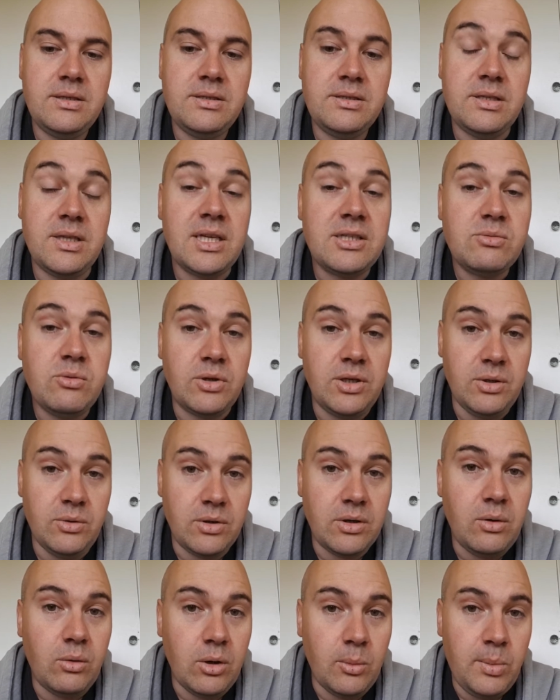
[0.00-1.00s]
So that's what you
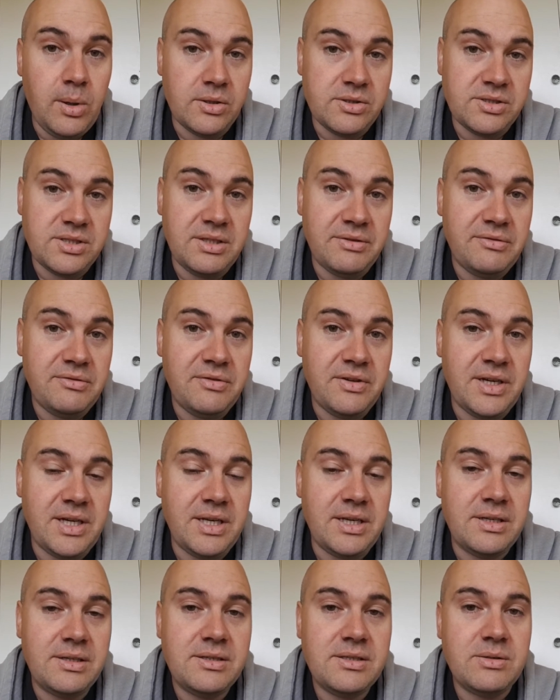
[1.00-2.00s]
would call a positive
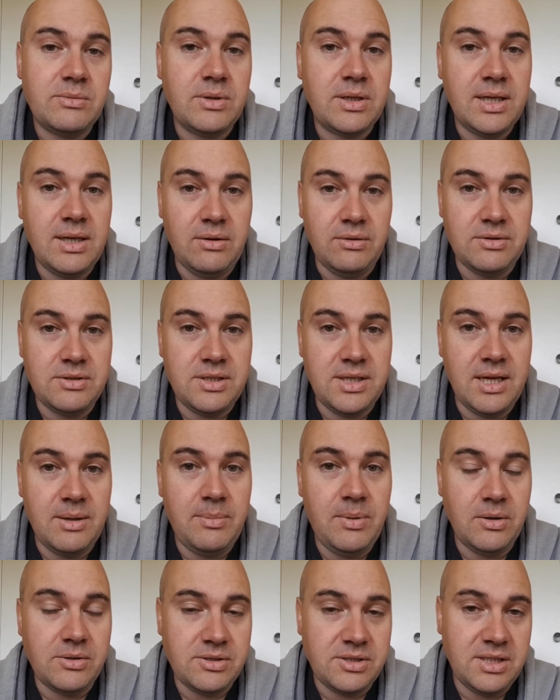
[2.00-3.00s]
feed. So we'll get on to now
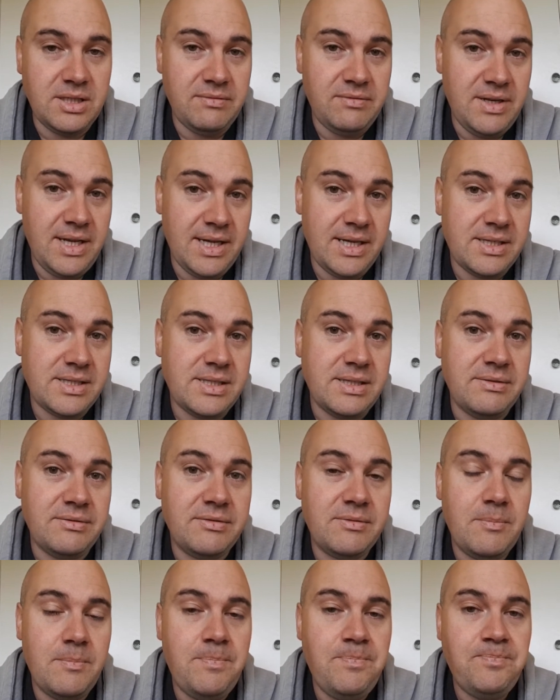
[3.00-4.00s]
positive,
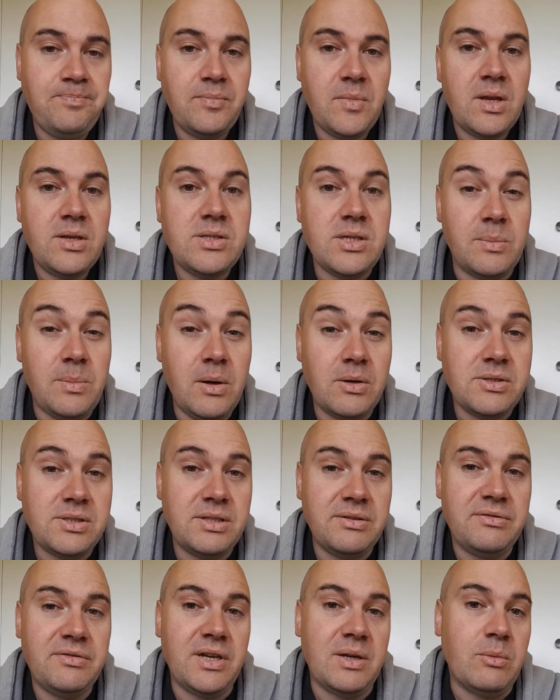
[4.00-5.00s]
negative. So
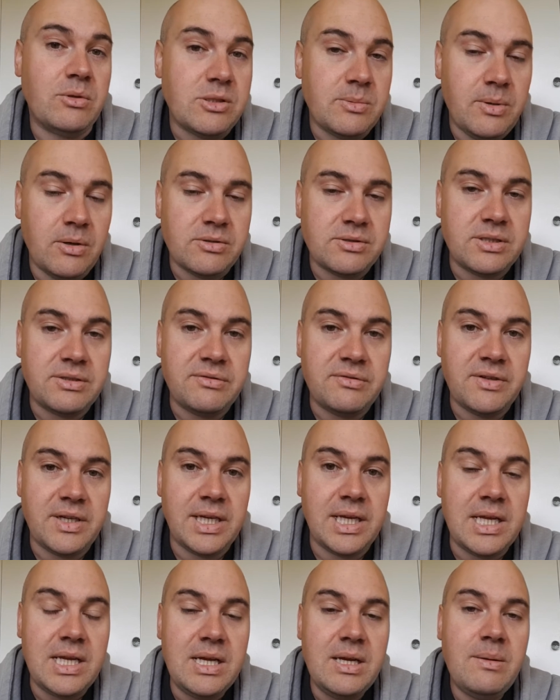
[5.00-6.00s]
positive feed, what's a positive
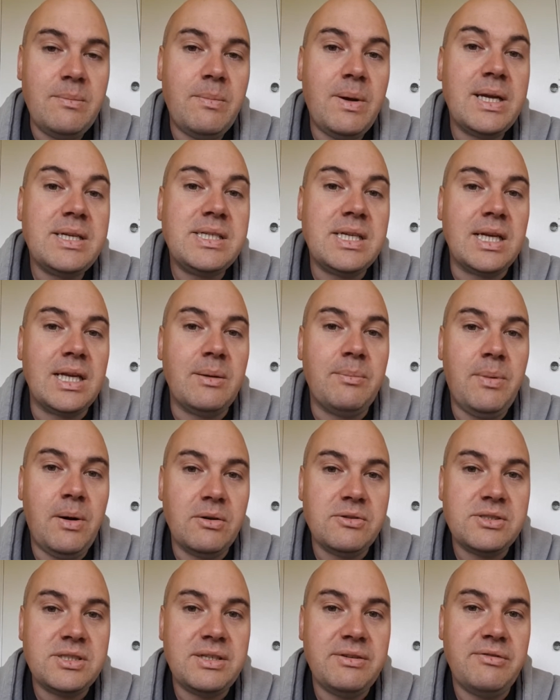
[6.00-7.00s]
feed? Basically a
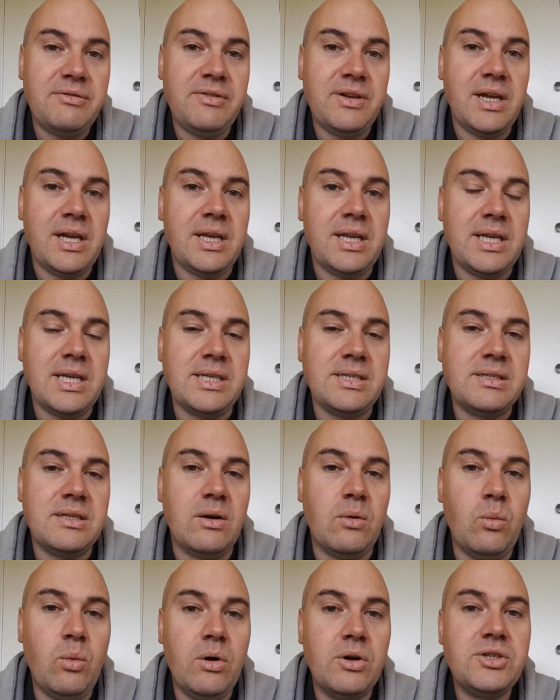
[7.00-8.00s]
positive feed is
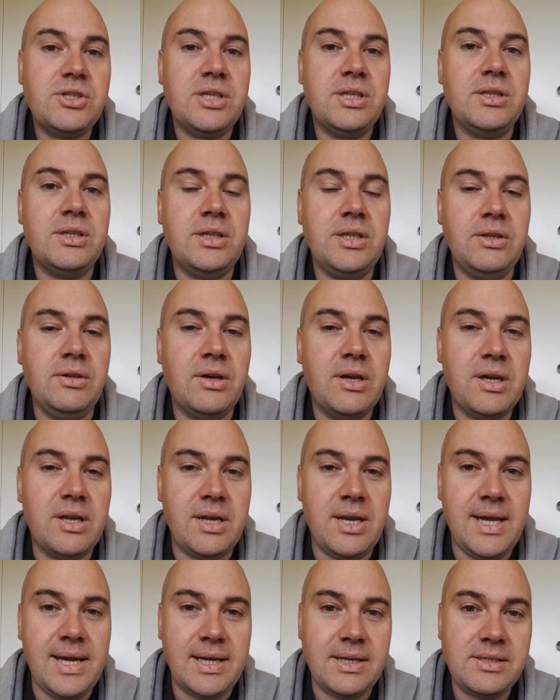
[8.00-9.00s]
a washer that you
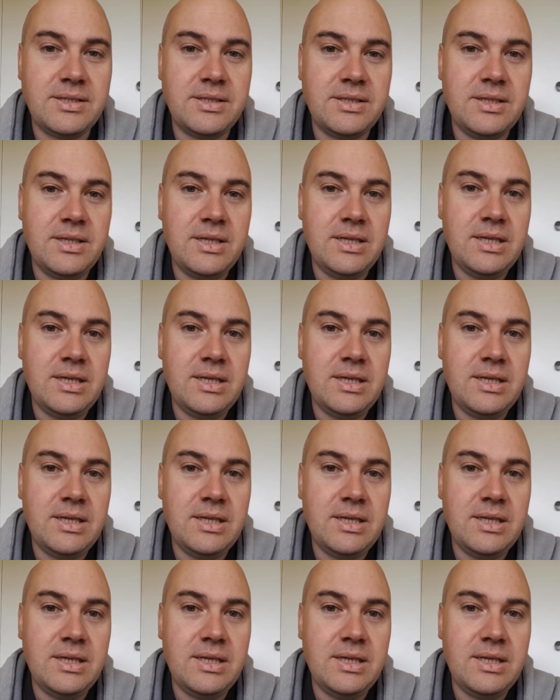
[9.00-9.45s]
connect